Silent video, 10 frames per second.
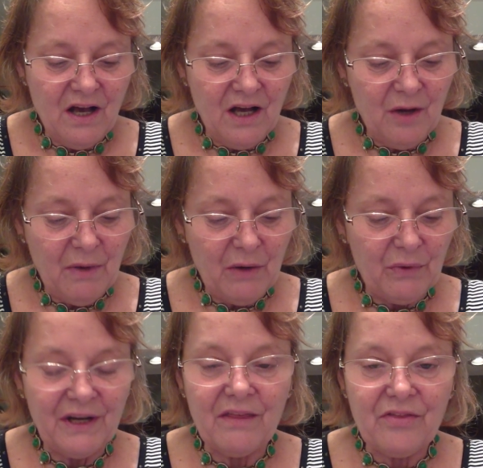um, I
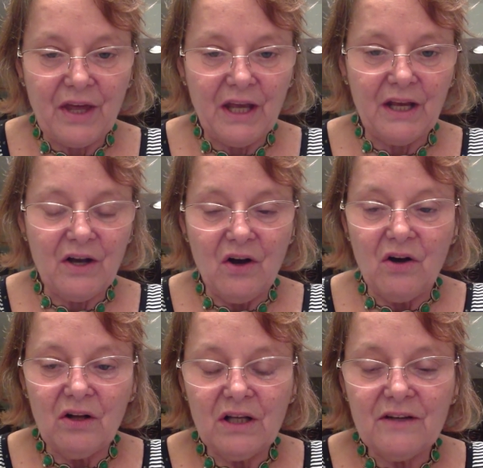want to thank
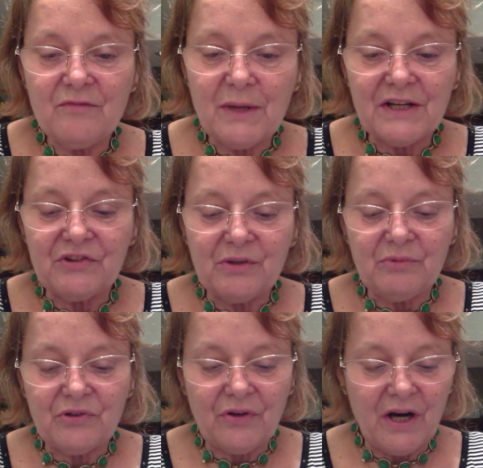all of my
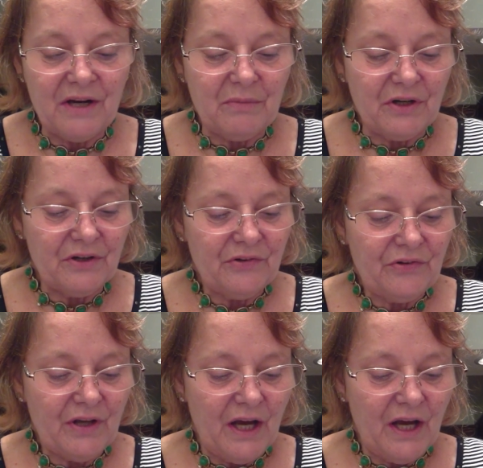subscribers.